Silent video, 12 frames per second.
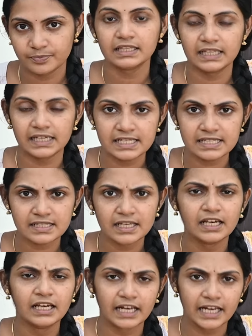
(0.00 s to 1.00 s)
Thus,
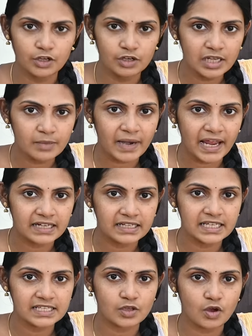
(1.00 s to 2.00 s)
regular
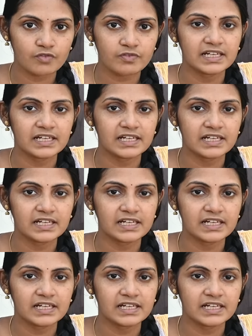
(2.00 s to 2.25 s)
practice of